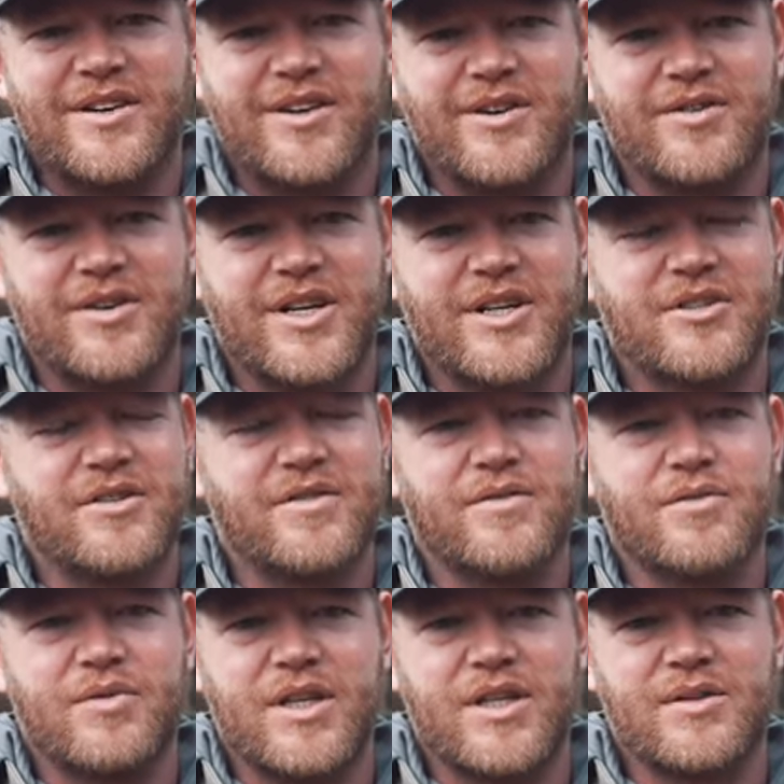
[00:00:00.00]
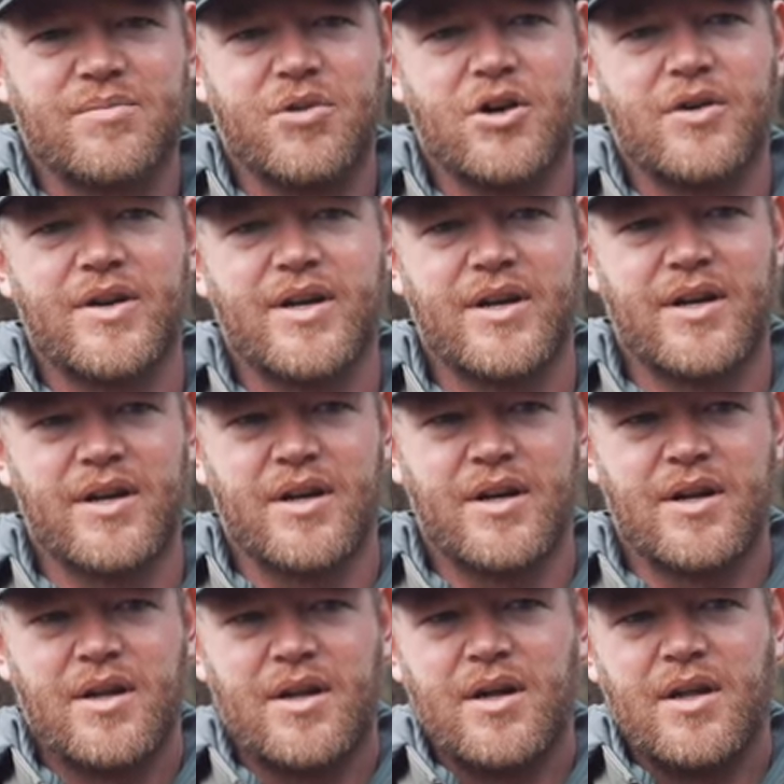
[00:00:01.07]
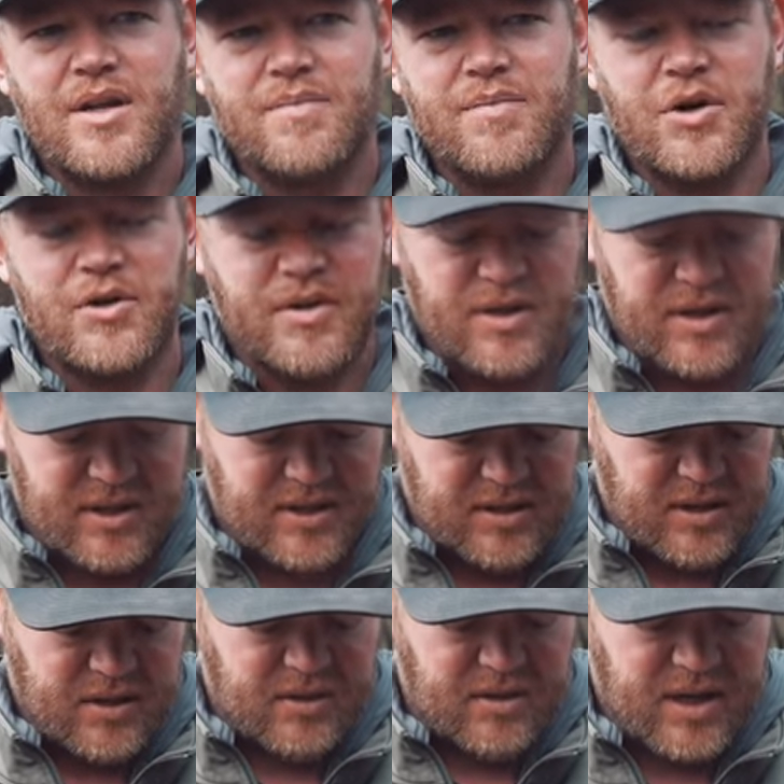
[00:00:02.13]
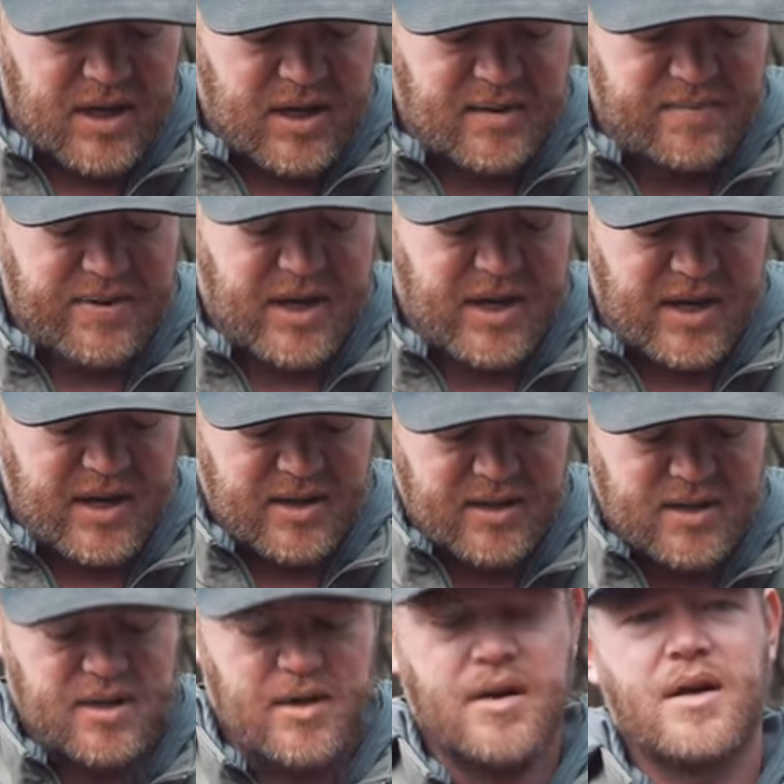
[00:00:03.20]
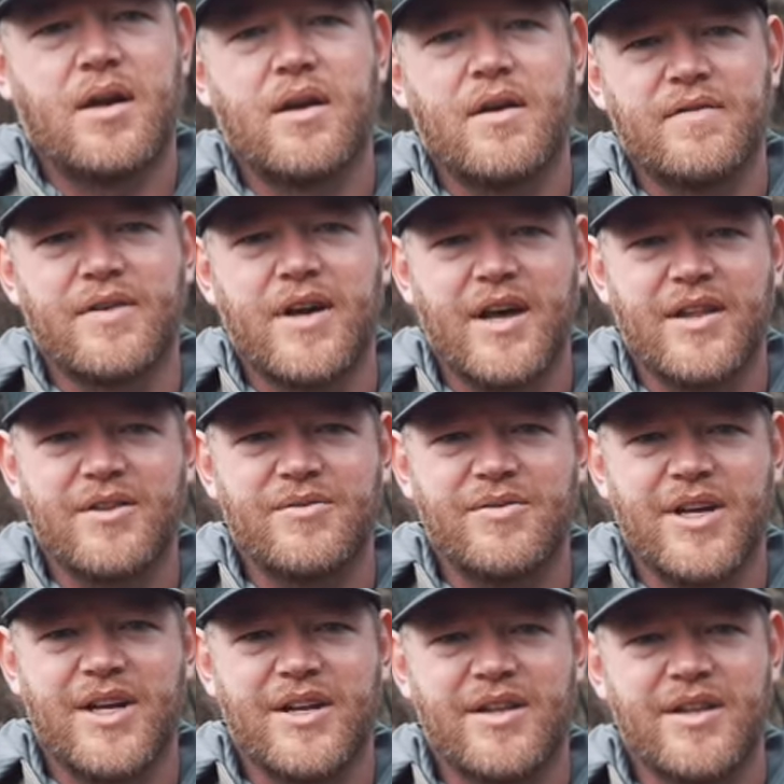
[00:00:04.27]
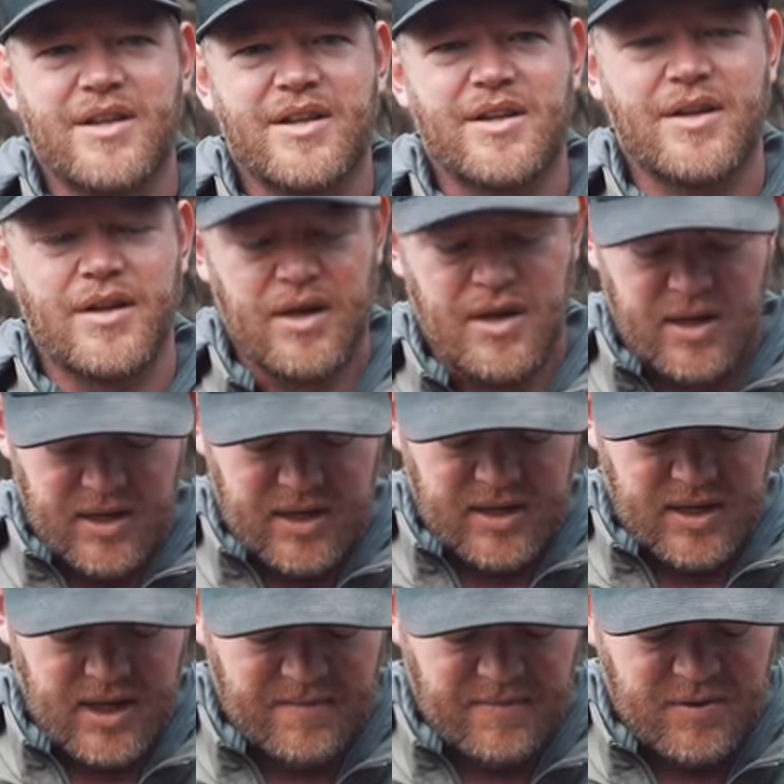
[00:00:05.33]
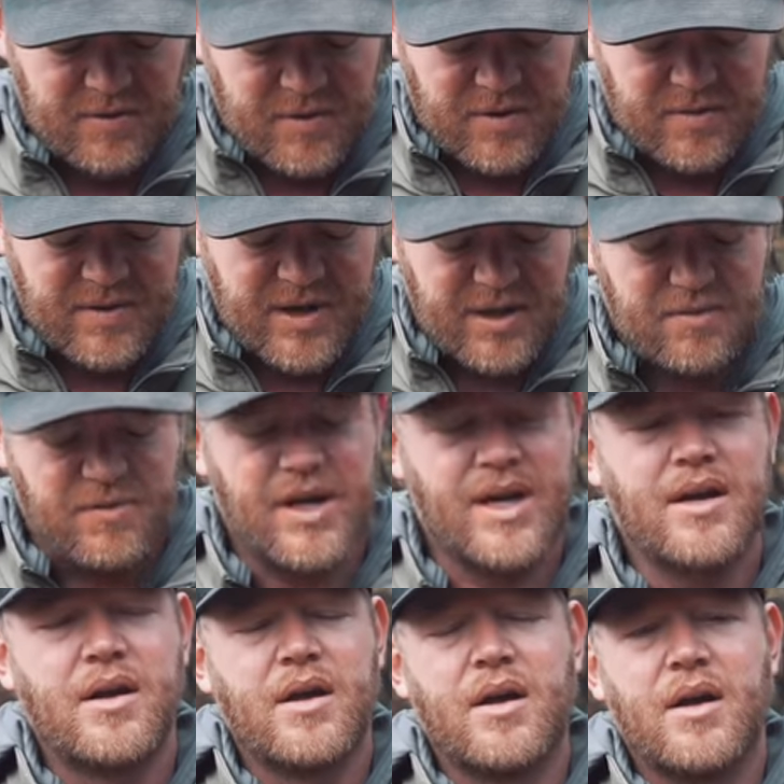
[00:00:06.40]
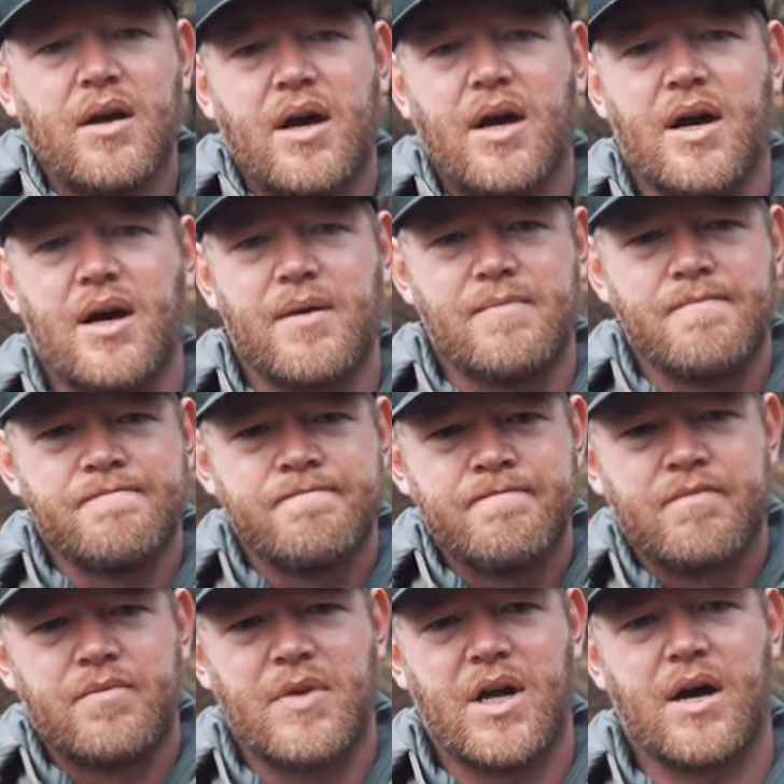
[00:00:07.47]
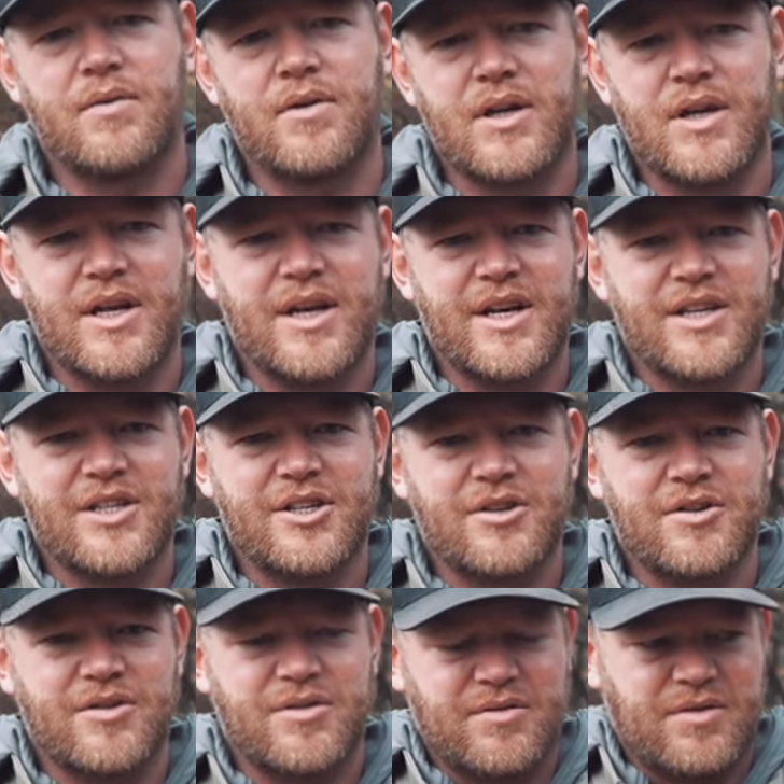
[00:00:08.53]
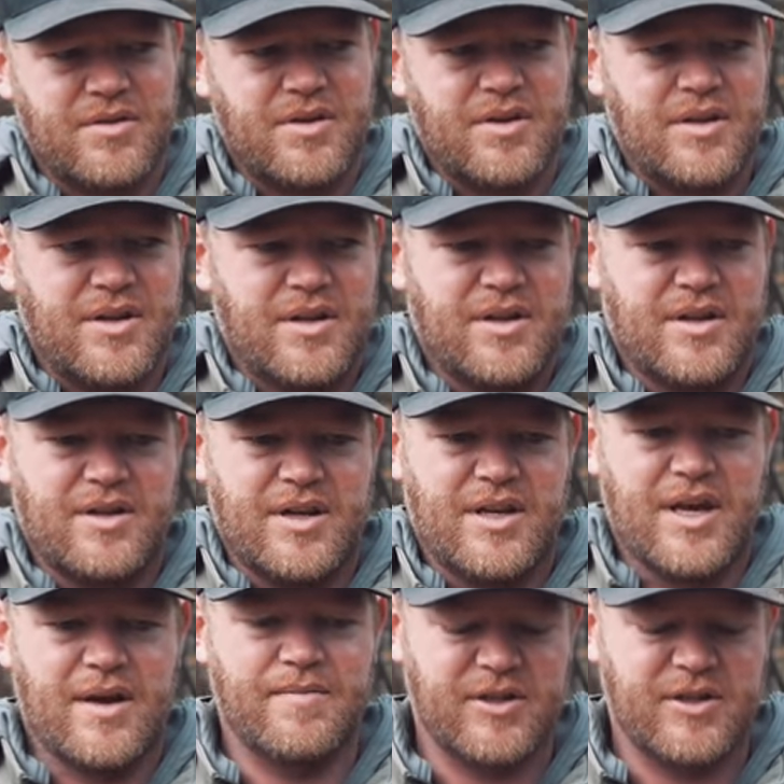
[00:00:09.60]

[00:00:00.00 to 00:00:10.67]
on a ridge, or if the wind's blowing. Both these coat and the pants have cut the wind the time I wore them in the wind. Um, not really an issue. Kept me